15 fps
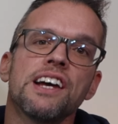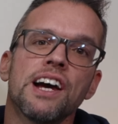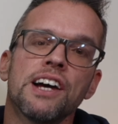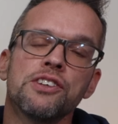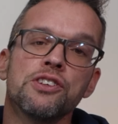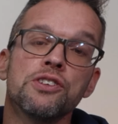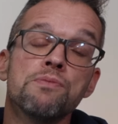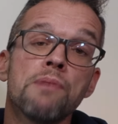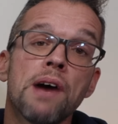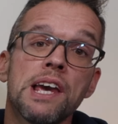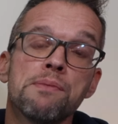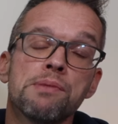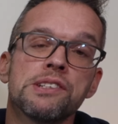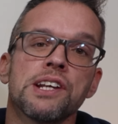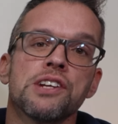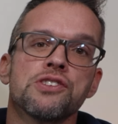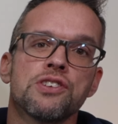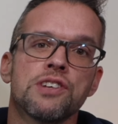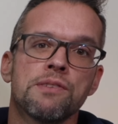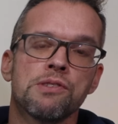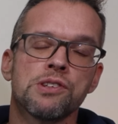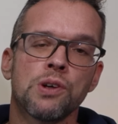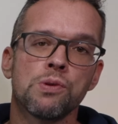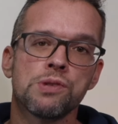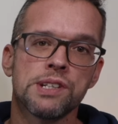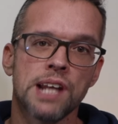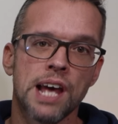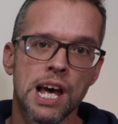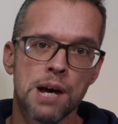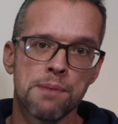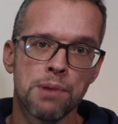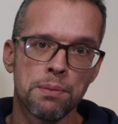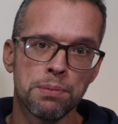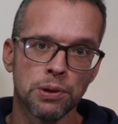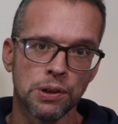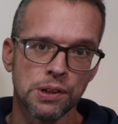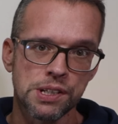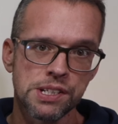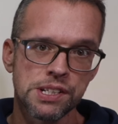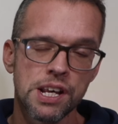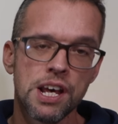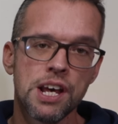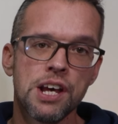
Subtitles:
and you may potentially result in air bubbles.